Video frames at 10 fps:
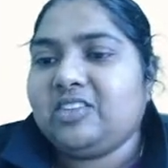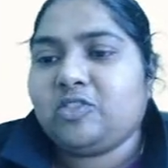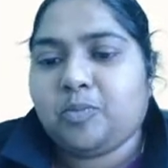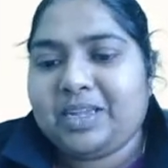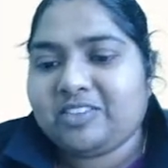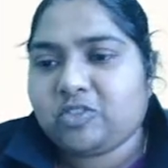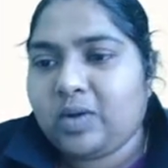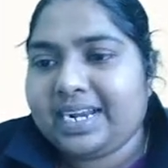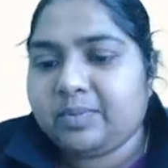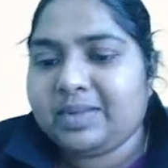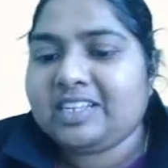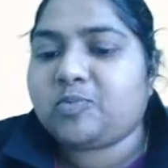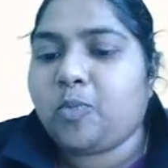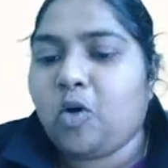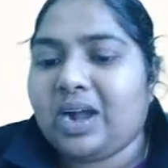So P squared means
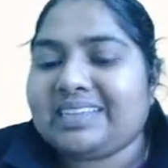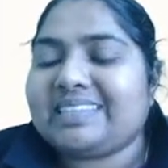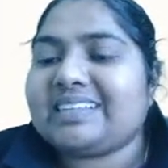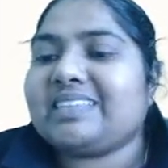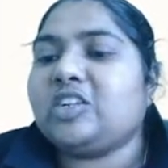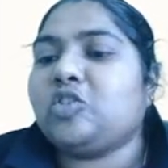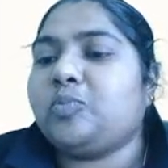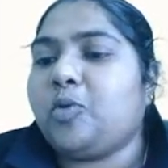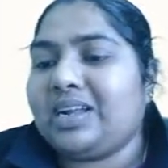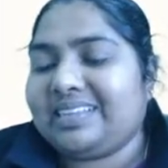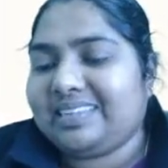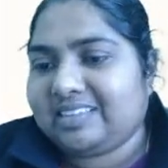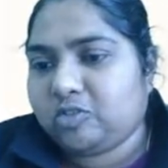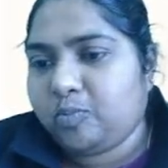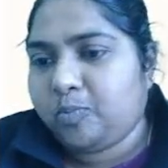0.6 into
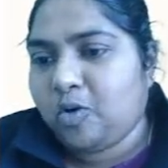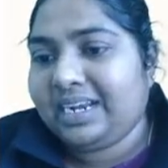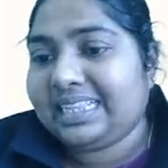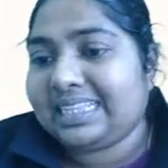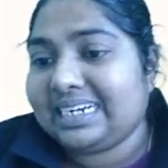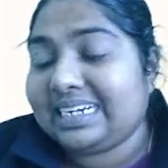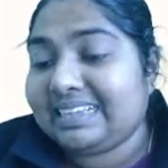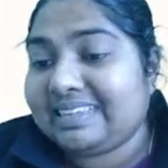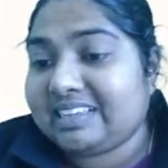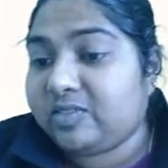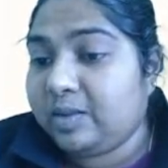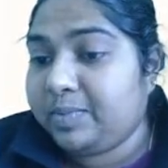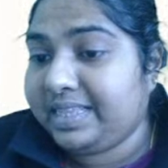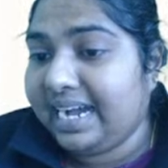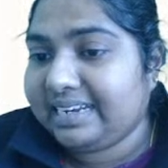0.6. So 0.36 will
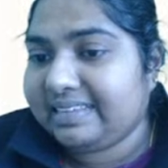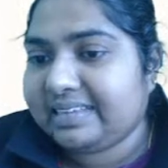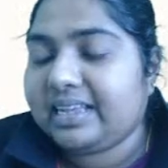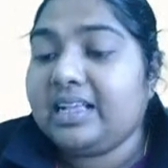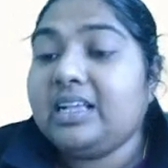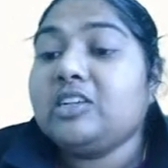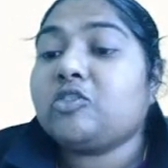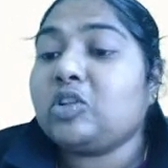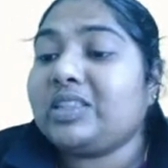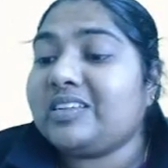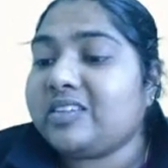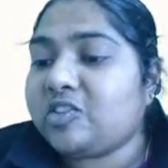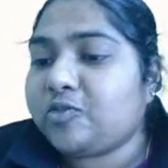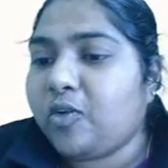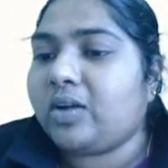be the answer. So this
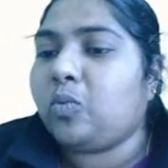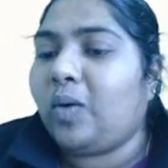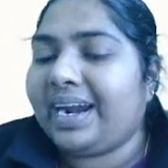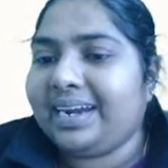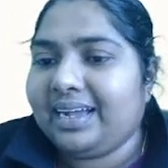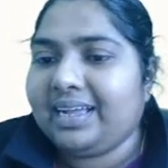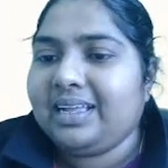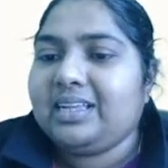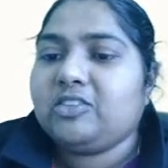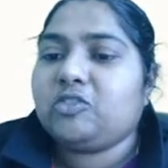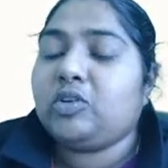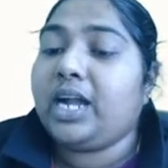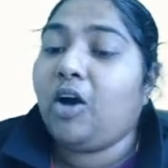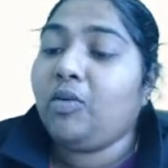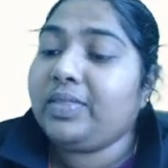is for 1. So
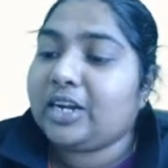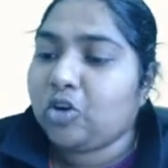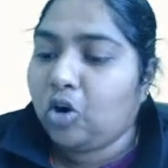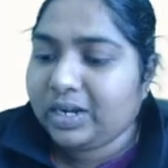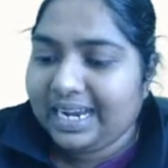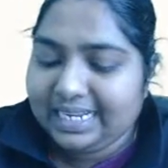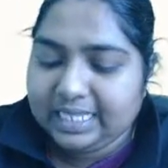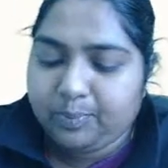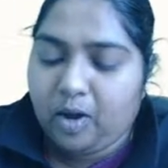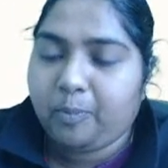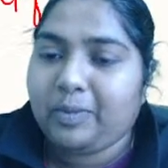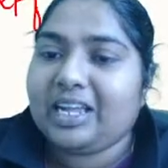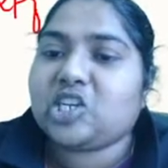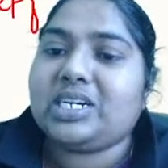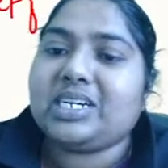now the total in the
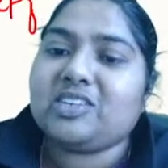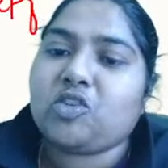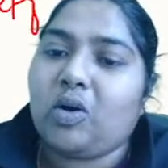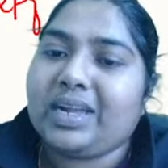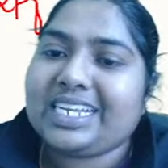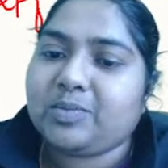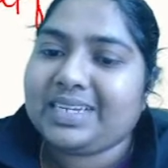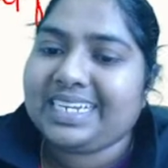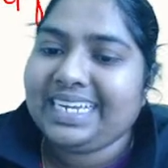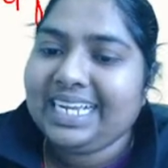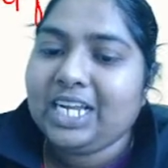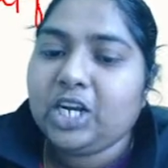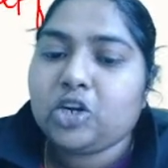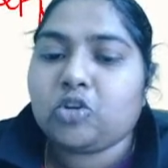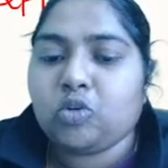population, it is going to be
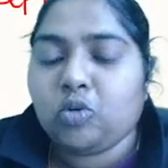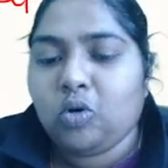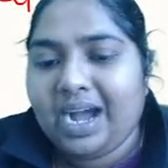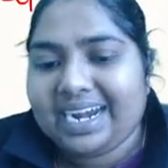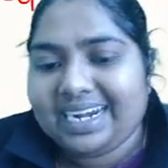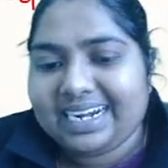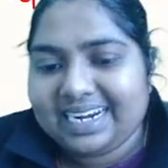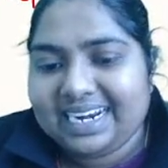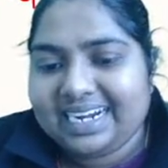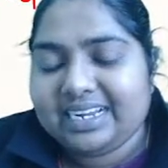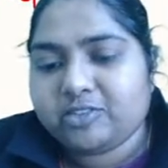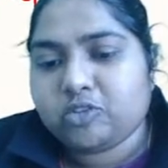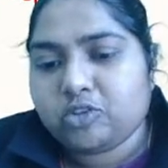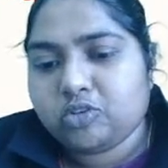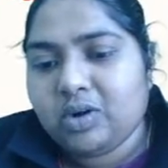200.
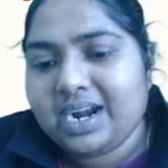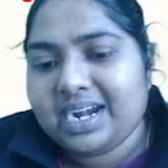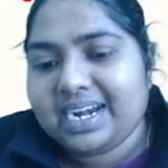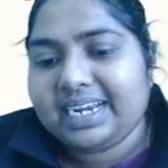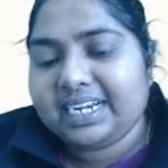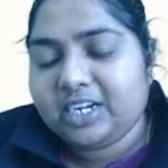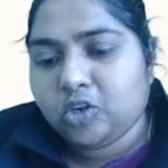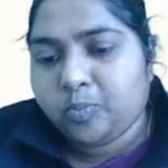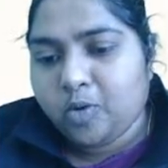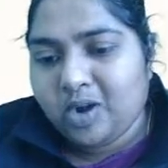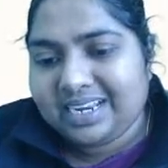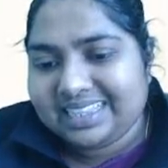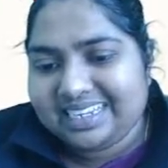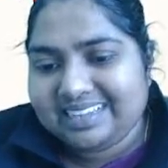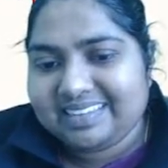So 200 into
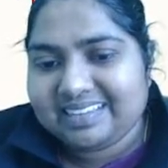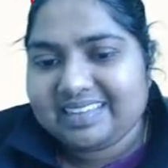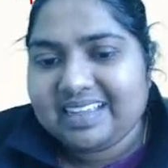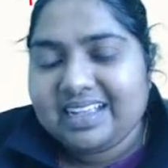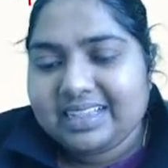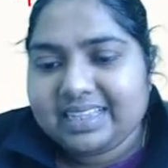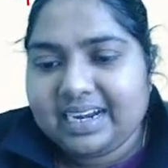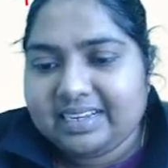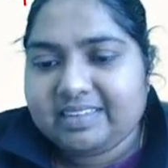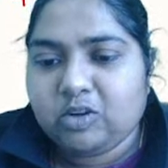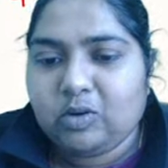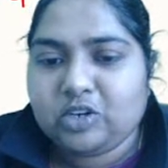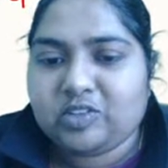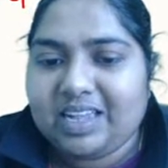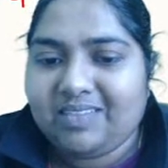0.36, that is equal
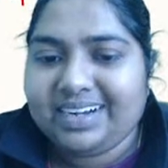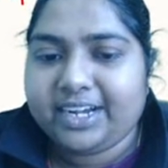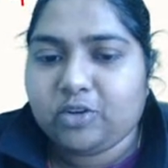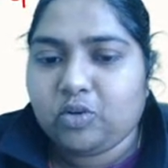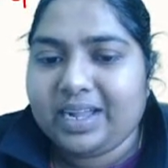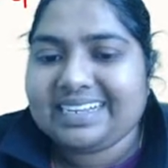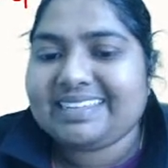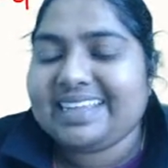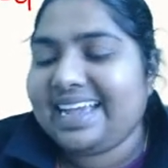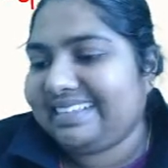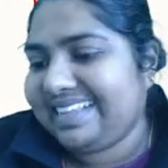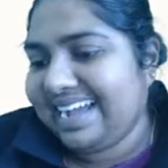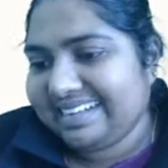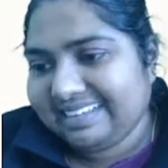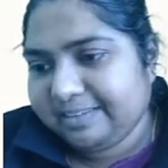to 72. Hence A is the
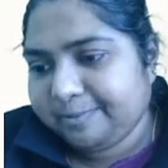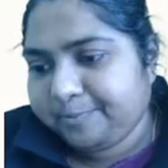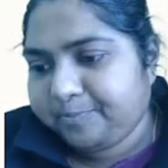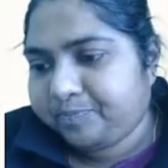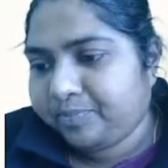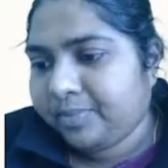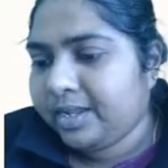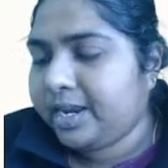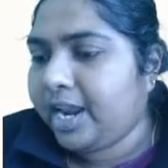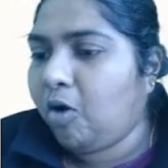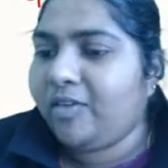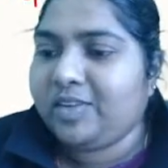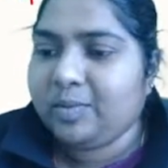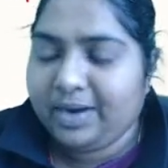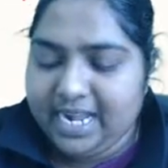answer. Now
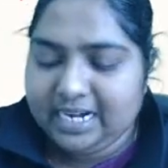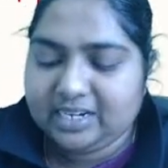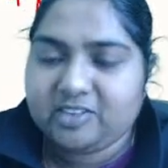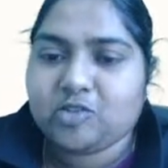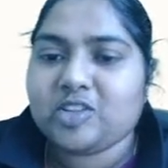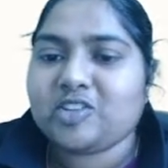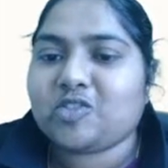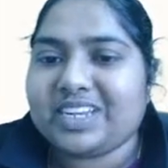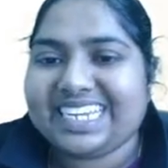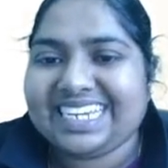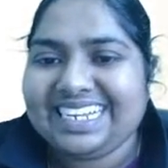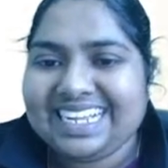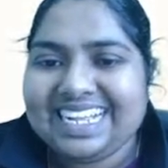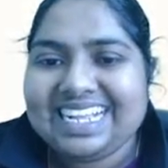everybody understood this question?